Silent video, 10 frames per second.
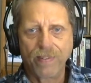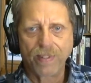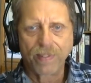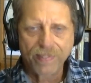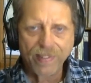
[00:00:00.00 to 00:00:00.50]

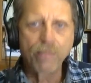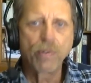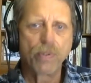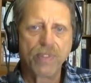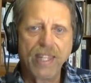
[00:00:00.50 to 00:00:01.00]
several
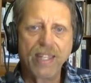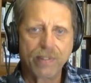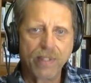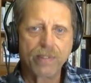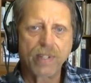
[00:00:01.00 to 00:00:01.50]
nasty
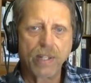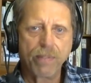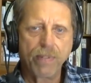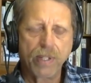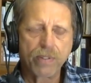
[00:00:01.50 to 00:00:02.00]
side
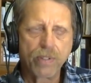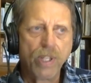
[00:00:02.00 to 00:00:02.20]
effects.